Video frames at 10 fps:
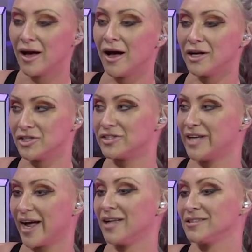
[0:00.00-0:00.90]
just
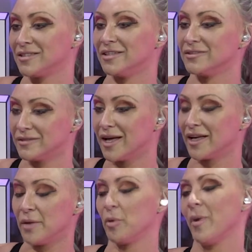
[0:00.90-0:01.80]
dance and
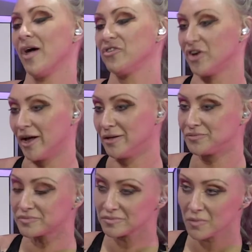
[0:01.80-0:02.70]
keep your mouth shut.
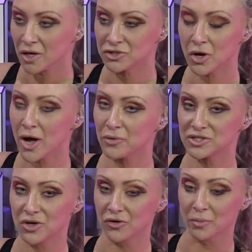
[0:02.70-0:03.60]
So I always
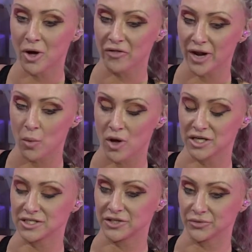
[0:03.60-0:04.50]
told them all that I wanted
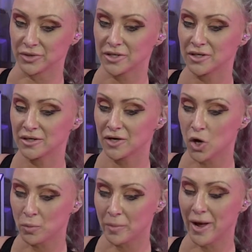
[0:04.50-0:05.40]
to
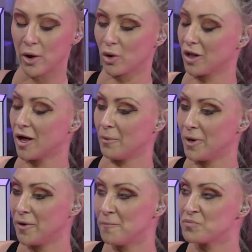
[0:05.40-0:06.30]
open my own club.
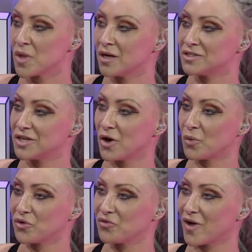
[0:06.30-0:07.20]
So it
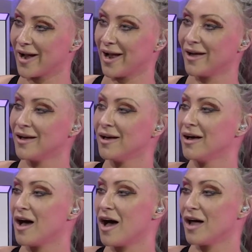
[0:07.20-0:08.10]
was funny.
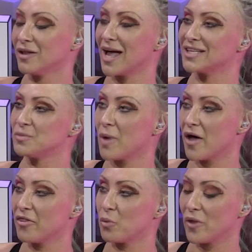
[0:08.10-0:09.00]
Last
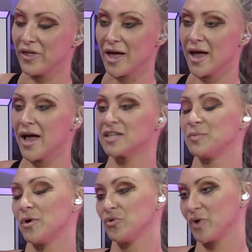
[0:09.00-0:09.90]
month when the Ed
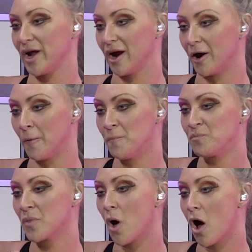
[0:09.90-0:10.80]
Expos were here,
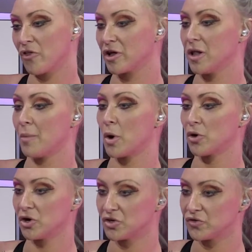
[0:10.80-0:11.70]
all the club
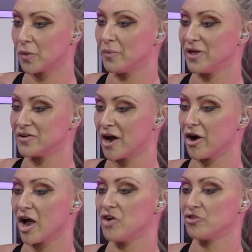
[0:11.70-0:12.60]
owners from the entire
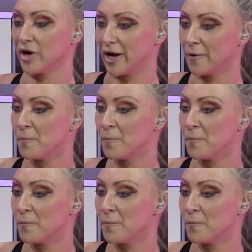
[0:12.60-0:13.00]
country